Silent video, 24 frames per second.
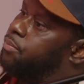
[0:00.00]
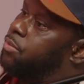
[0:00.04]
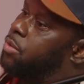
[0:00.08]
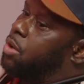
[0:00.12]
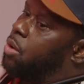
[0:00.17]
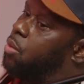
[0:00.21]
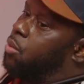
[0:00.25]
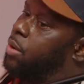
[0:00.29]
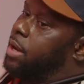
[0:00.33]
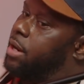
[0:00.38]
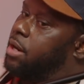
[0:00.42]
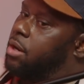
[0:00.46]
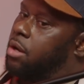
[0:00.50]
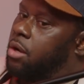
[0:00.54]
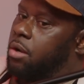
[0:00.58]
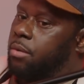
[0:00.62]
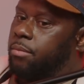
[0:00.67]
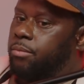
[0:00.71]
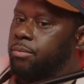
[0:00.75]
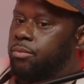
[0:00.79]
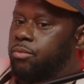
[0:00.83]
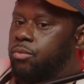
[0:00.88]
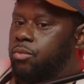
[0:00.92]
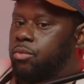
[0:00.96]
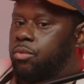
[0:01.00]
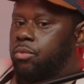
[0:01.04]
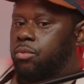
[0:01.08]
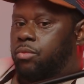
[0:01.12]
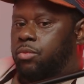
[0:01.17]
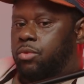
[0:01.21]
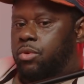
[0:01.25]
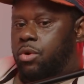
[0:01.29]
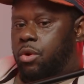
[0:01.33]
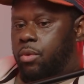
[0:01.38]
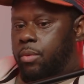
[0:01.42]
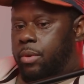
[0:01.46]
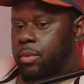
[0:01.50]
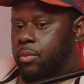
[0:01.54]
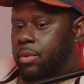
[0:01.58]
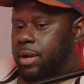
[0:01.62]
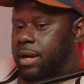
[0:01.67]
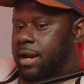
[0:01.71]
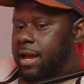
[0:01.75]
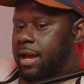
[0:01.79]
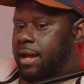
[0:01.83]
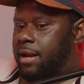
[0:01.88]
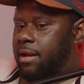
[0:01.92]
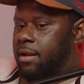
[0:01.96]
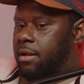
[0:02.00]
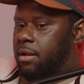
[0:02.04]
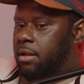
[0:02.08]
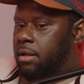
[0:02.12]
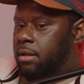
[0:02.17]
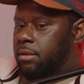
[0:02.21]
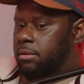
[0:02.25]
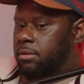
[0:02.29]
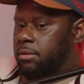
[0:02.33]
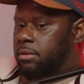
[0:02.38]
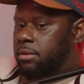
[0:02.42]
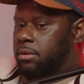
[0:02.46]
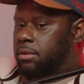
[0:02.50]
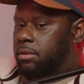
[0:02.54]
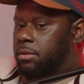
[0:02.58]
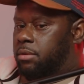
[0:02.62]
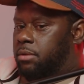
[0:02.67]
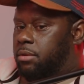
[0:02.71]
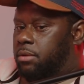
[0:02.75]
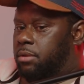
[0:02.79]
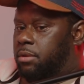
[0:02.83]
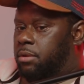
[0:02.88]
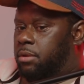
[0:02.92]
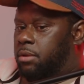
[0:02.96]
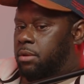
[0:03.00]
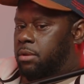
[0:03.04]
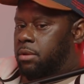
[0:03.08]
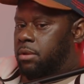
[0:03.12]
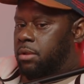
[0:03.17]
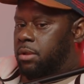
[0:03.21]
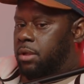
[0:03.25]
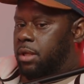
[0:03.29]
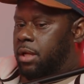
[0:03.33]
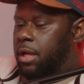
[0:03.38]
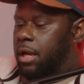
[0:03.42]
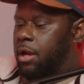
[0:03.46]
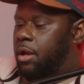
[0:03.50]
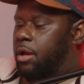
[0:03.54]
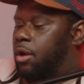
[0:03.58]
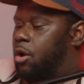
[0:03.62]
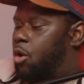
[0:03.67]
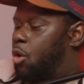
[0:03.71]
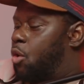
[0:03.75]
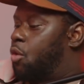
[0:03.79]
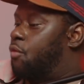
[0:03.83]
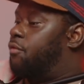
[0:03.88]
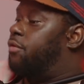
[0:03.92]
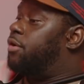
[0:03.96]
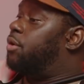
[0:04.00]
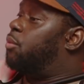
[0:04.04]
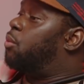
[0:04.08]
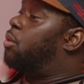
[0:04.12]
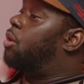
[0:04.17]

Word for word: when um you know we went at it, it eh, over the